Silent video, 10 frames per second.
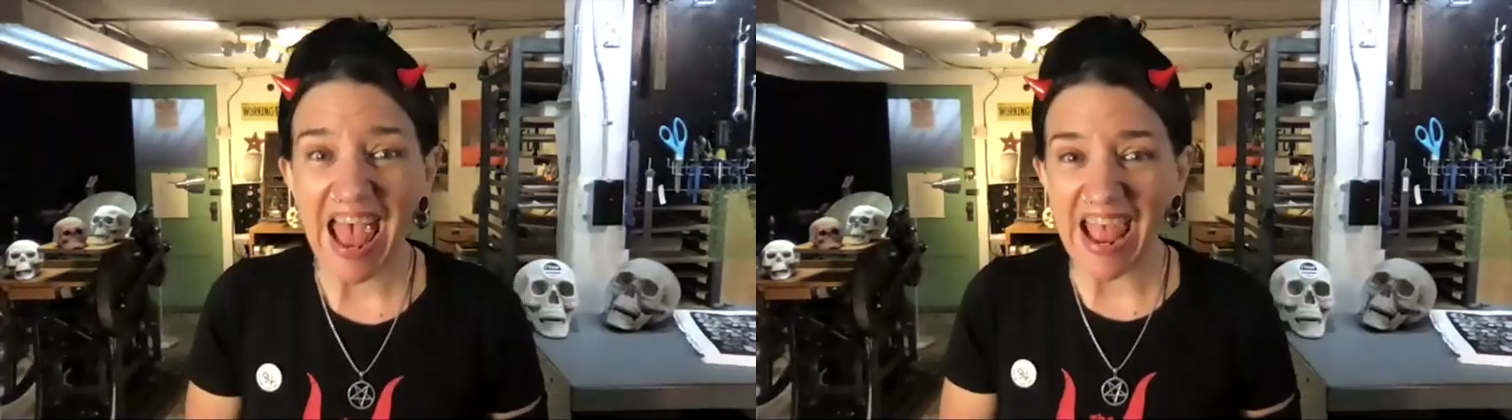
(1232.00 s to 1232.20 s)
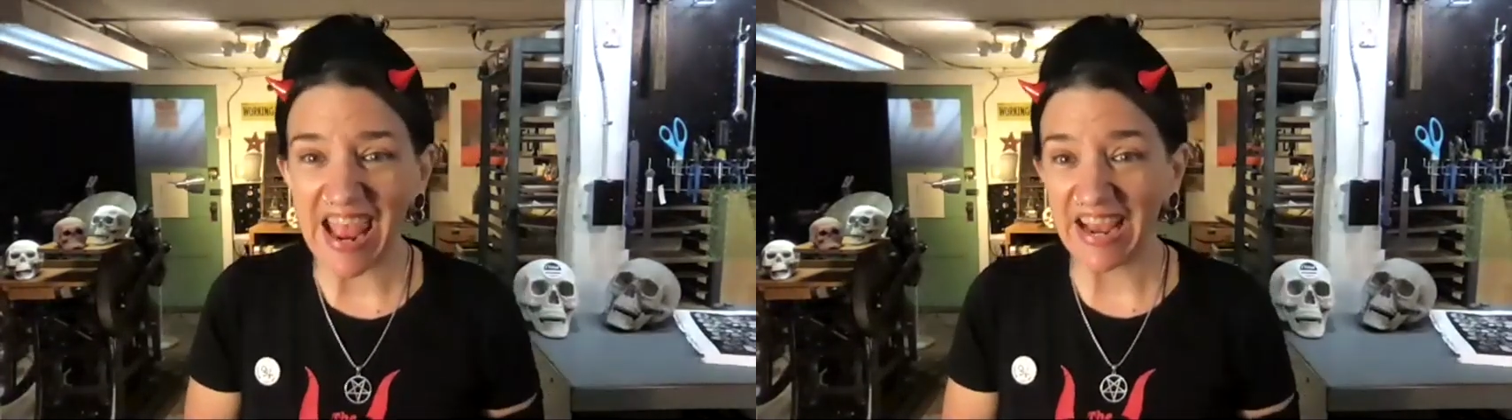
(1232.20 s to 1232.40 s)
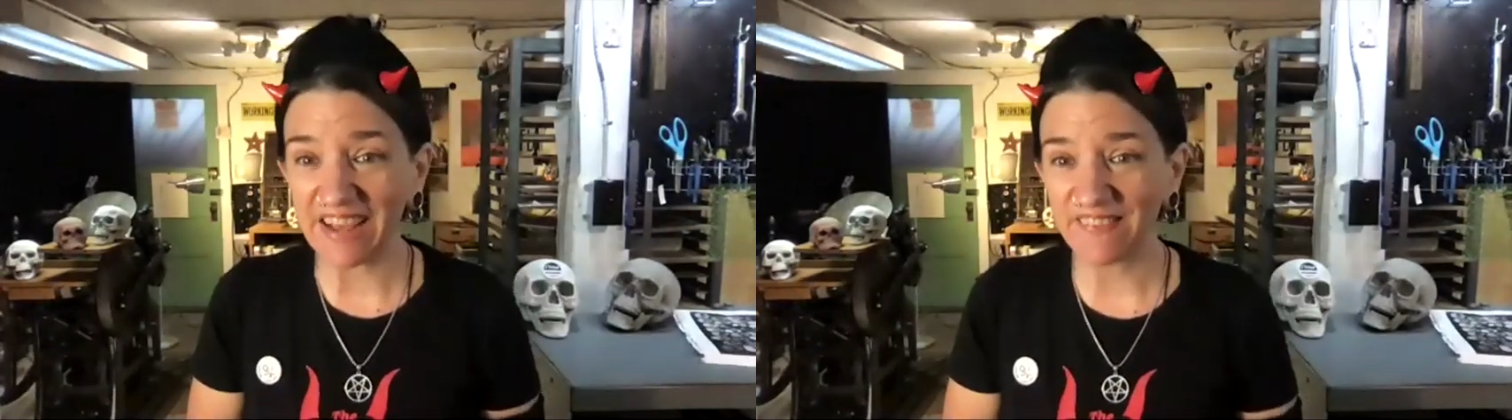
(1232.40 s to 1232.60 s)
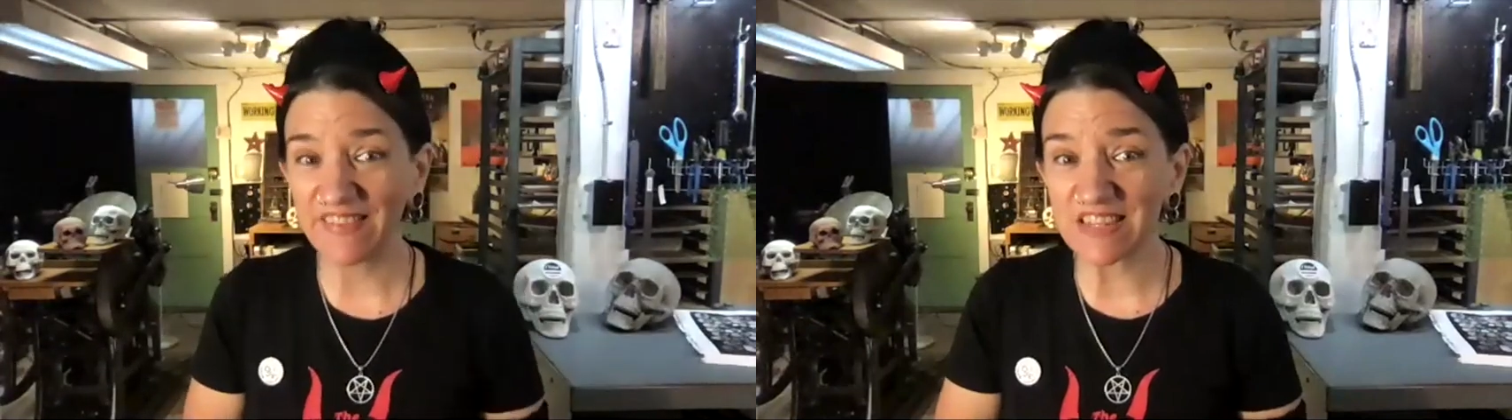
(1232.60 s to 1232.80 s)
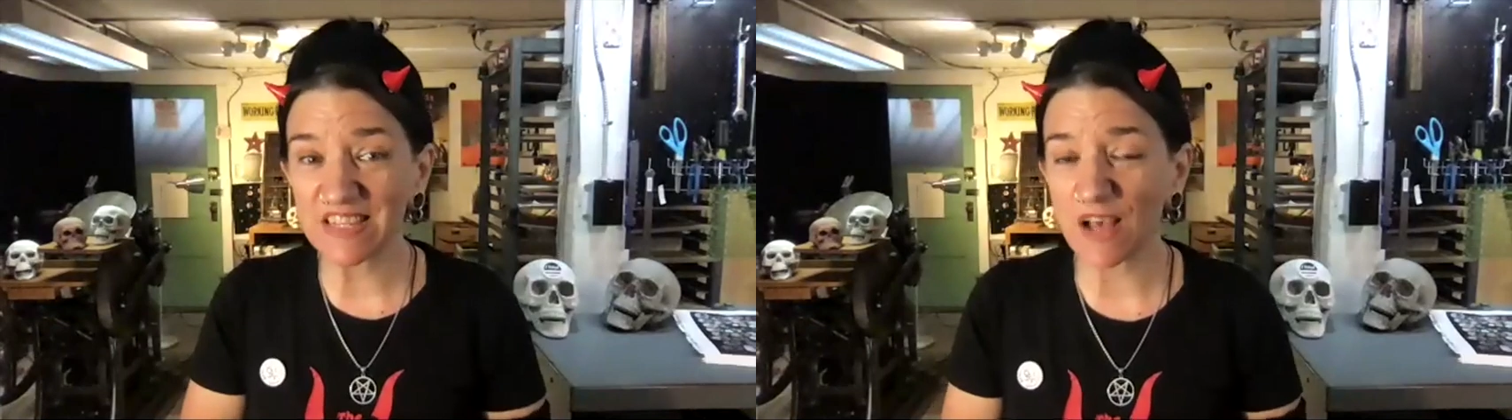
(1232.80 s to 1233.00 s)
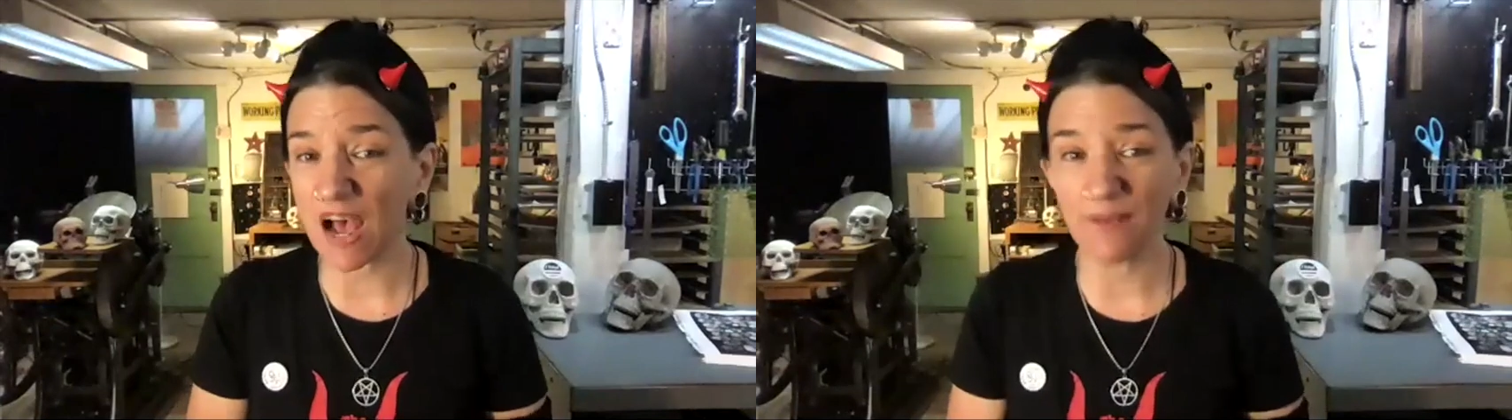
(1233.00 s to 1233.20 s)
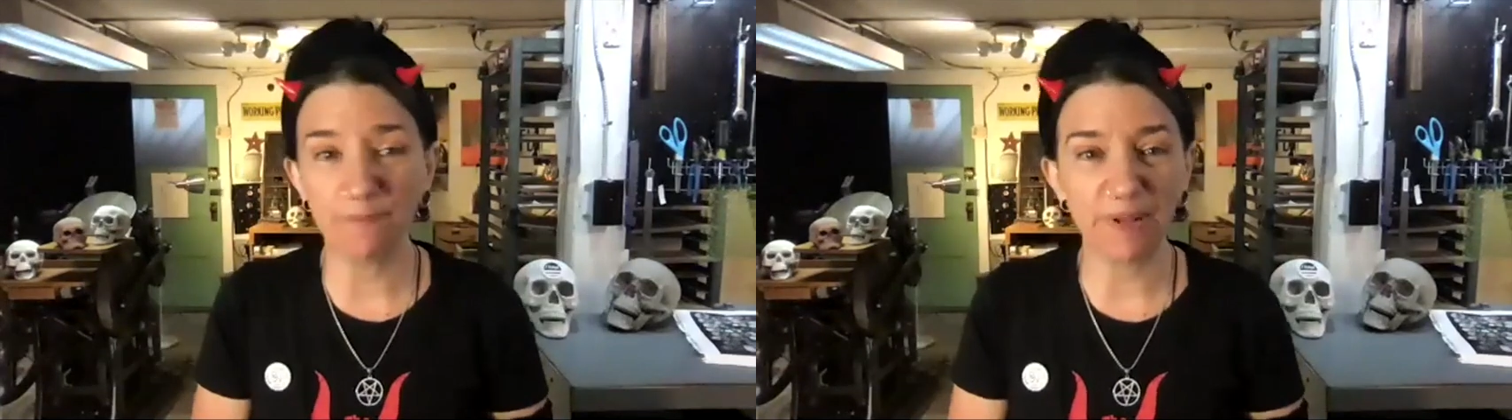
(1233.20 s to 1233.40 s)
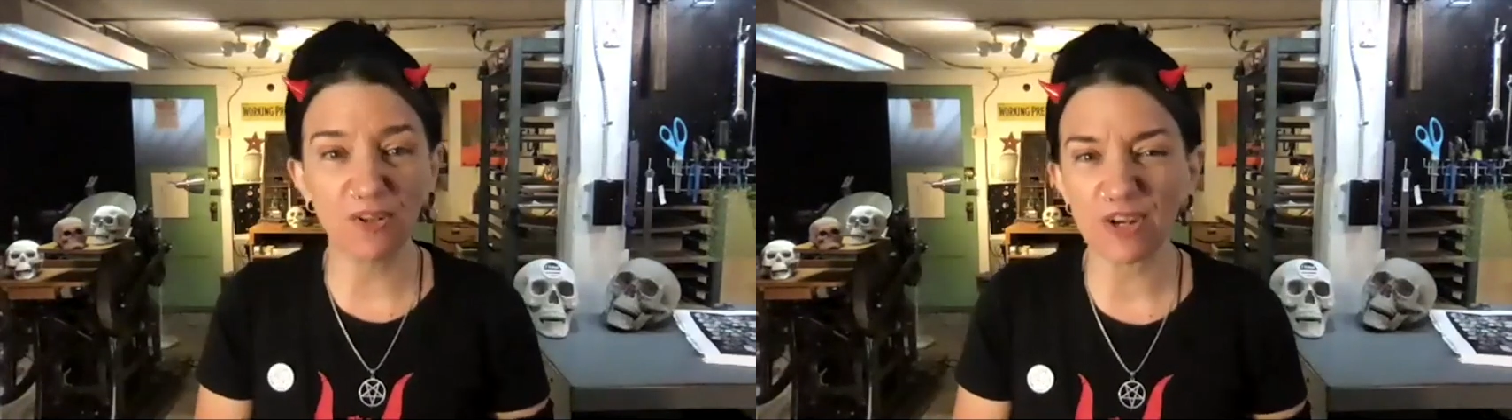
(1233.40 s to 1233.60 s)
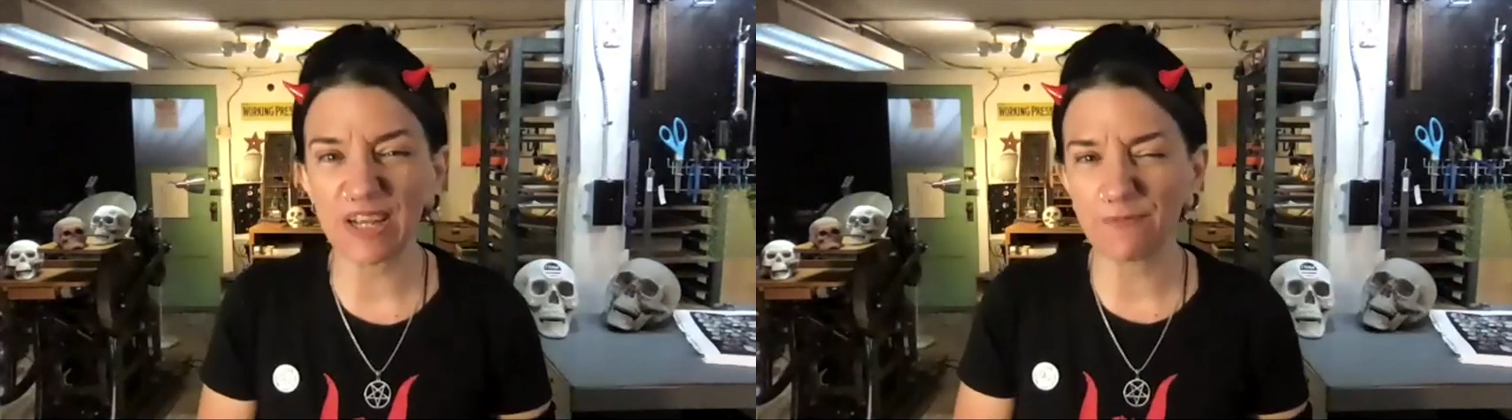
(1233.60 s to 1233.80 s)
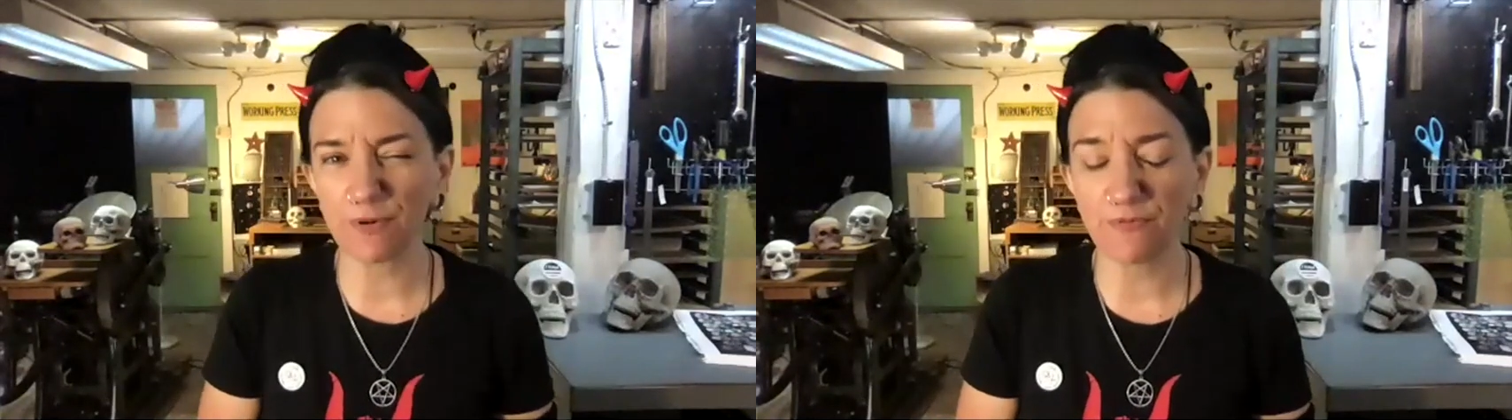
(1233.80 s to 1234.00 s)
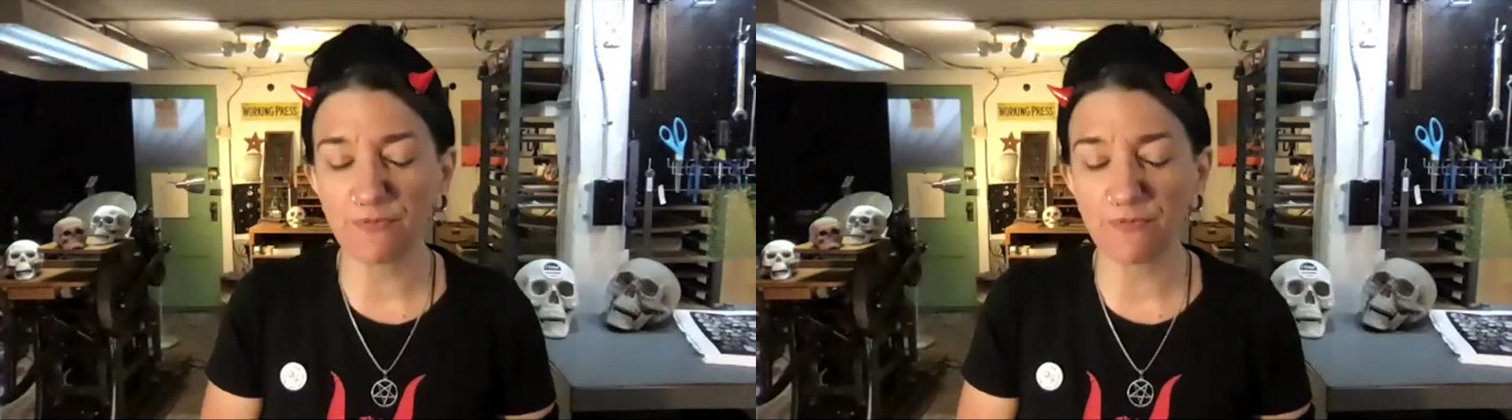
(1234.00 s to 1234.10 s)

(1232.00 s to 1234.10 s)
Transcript: And I've been looking for